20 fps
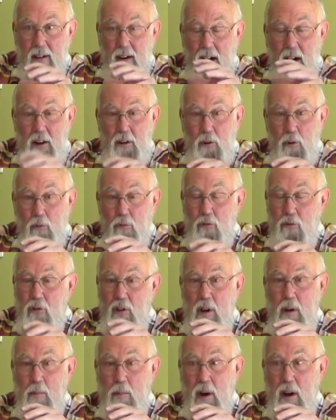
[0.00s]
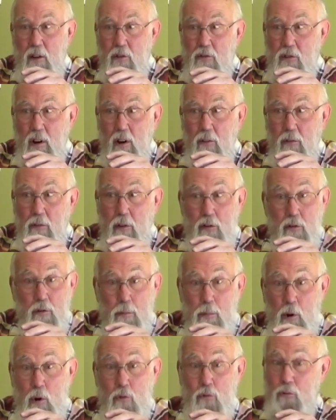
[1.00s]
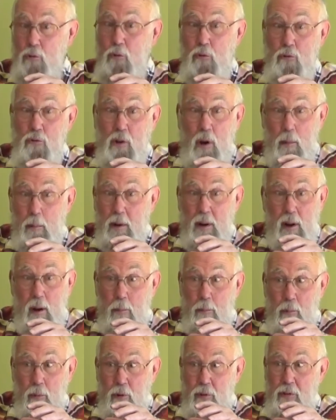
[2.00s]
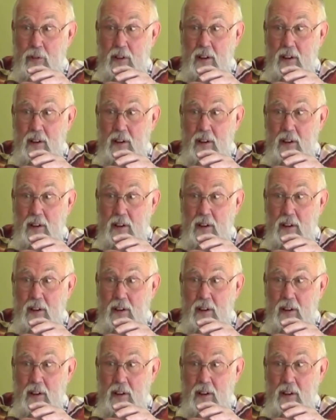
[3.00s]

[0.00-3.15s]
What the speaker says: I don't see myself as the person who's coming up with